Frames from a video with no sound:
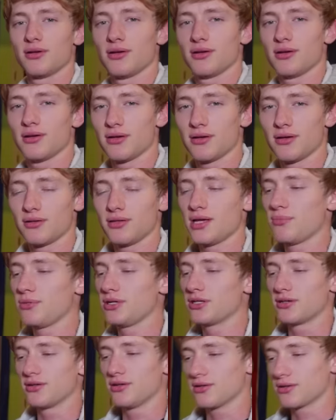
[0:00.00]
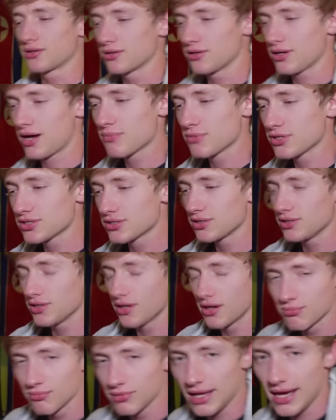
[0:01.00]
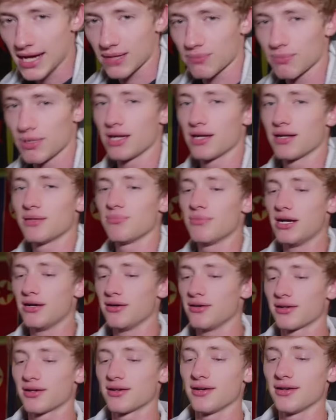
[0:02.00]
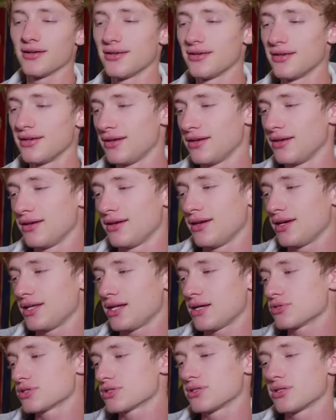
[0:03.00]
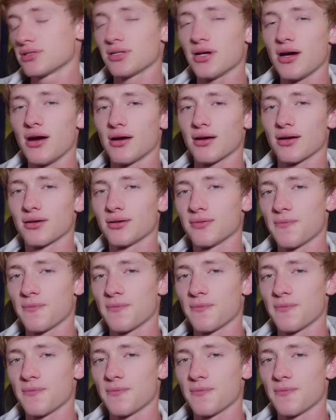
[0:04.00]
Let me cook. I'm just a young black man in America, and I'm just gonna talk.